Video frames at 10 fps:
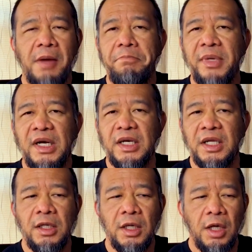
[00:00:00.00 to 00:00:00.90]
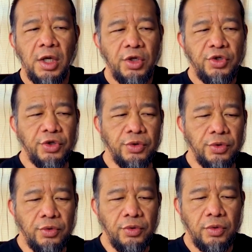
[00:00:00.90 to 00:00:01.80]
ability
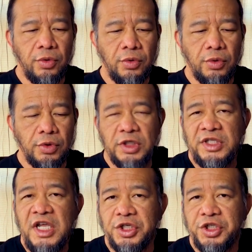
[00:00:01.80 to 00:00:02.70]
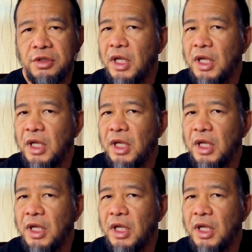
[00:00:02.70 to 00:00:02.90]
to teach.